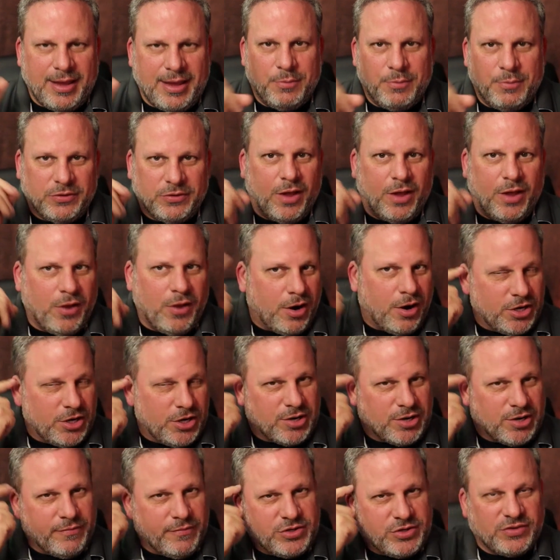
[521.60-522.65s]
It was on the
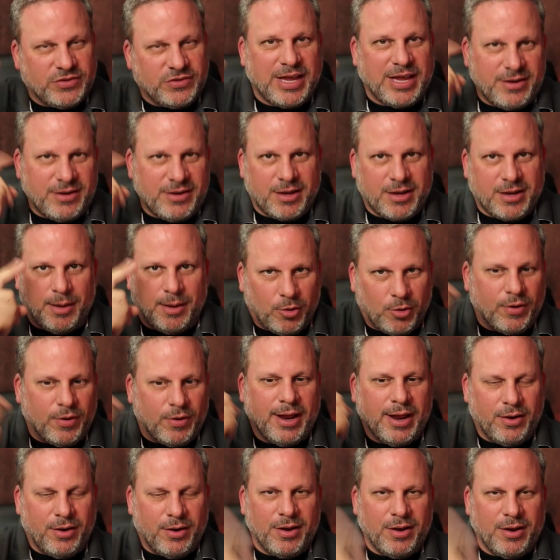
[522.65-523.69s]
hard drive. It just had to come
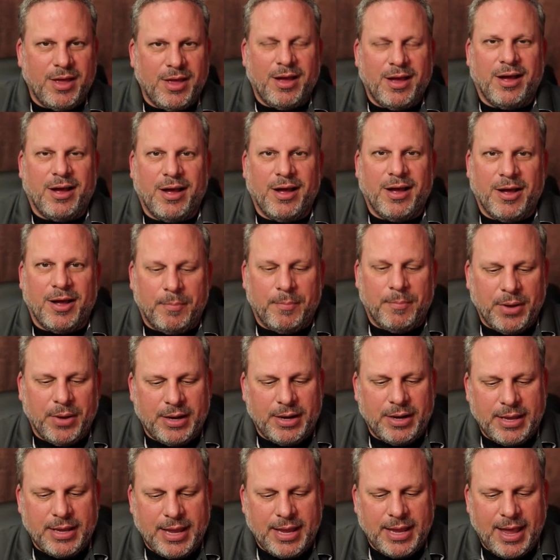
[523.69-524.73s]
around.
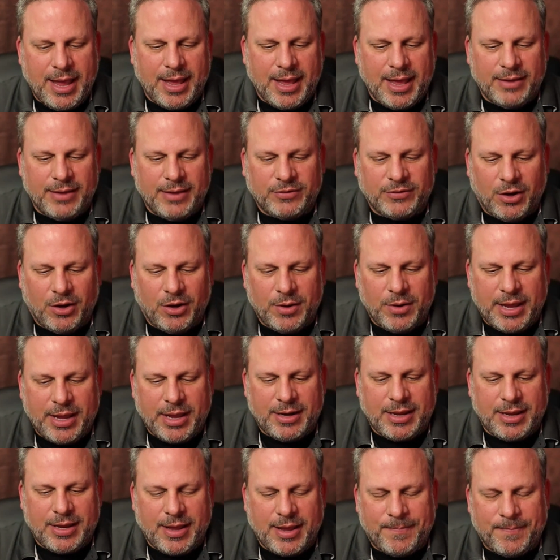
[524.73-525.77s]
But yeah, so
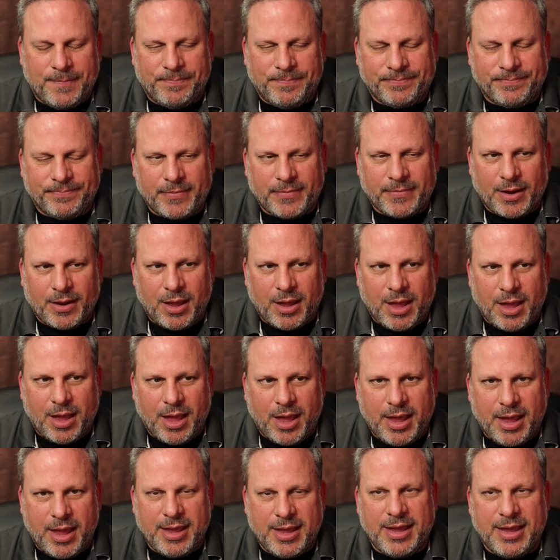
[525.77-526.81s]
it
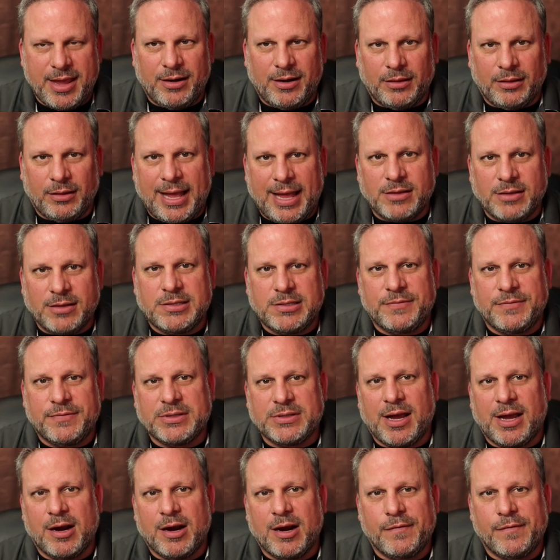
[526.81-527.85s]
allows the
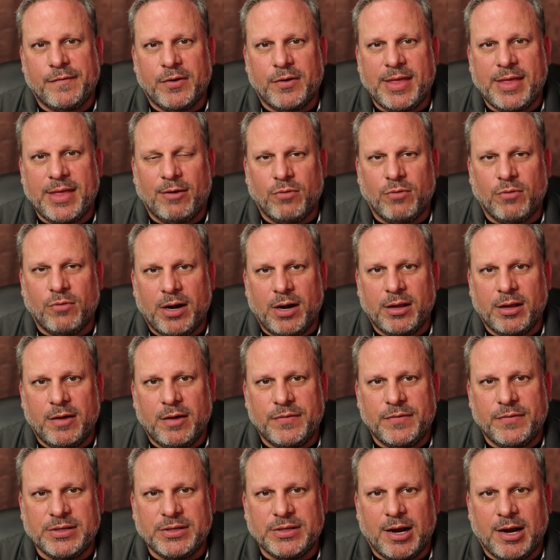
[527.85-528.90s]
photographer, that run and
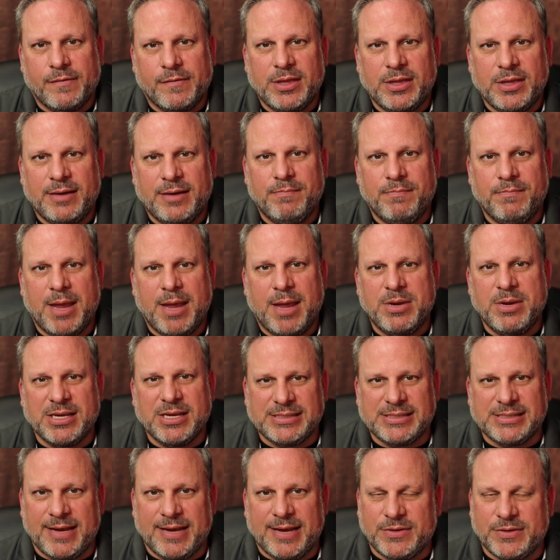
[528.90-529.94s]
gun photographer that maybe
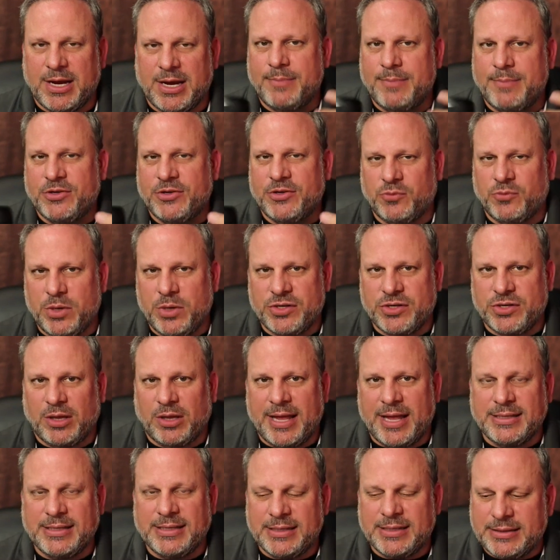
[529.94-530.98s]
doesn't have time to switch
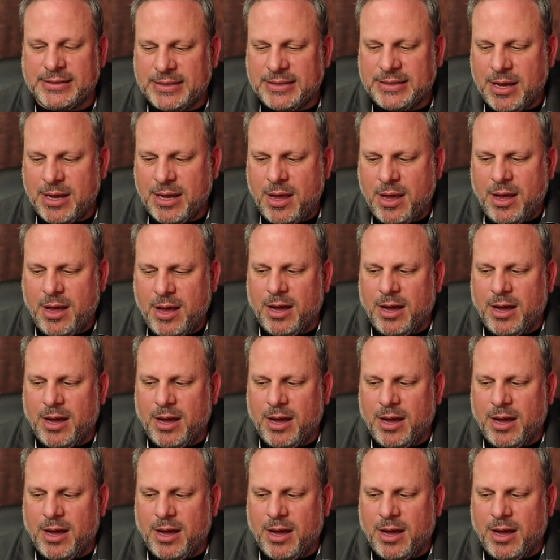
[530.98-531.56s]
lenses,